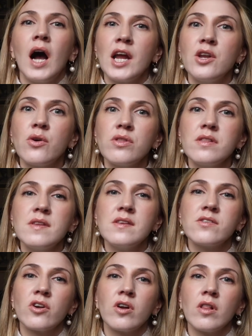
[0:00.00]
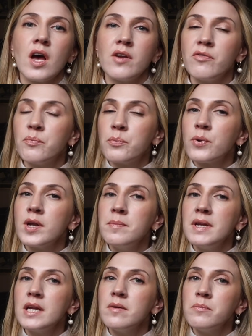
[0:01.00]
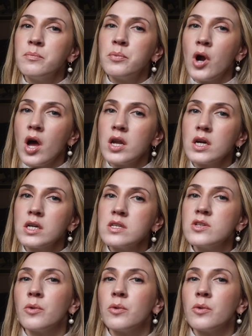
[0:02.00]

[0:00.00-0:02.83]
I know that these are a lot of premium products,